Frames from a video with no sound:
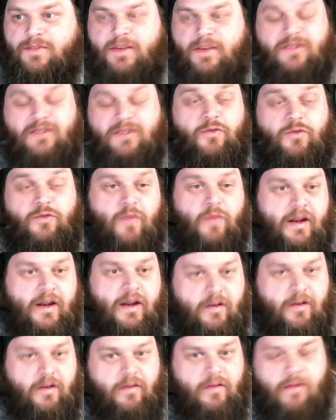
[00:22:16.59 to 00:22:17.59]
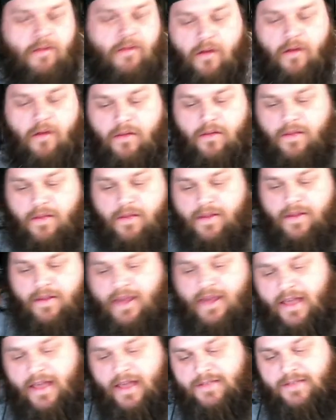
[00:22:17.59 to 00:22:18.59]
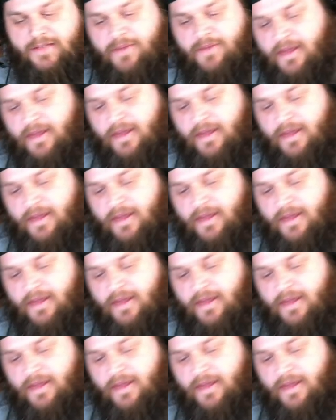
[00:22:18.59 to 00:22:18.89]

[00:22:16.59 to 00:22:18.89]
greater than the KSP,